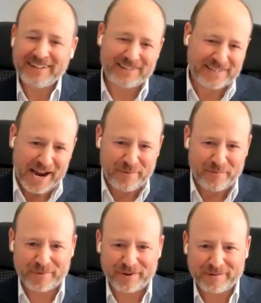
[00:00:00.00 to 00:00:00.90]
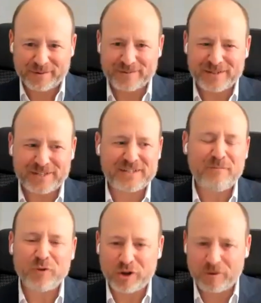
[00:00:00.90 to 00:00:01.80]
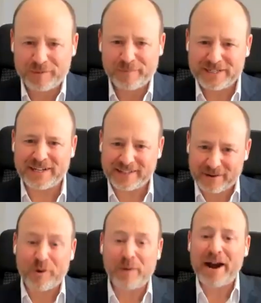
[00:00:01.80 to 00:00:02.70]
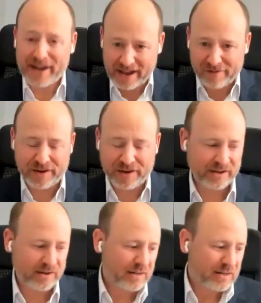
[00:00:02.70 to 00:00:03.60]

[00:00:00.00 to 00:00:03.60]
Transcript: at the time somewhat optimistic that we might have a